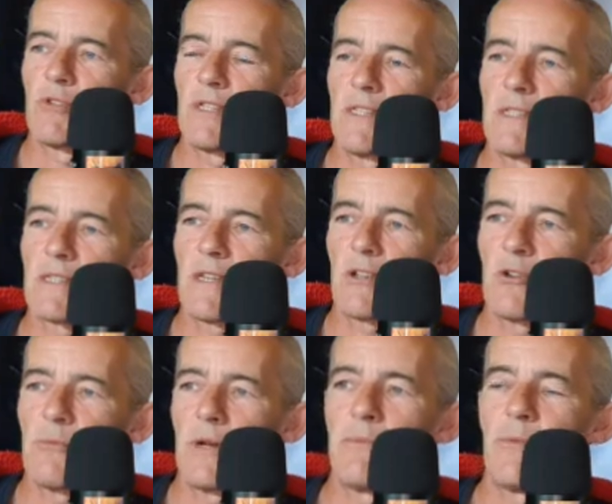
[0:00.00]
routines that
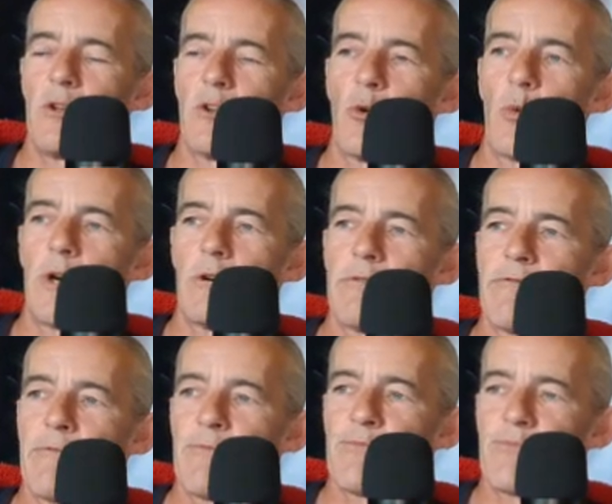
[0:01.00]
you might be unaware
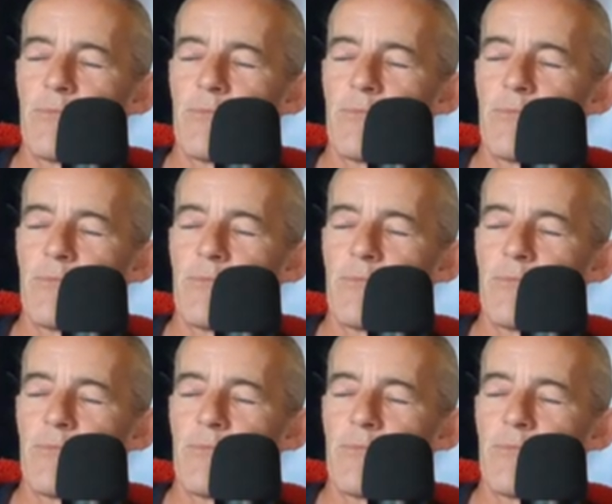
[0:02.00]
of.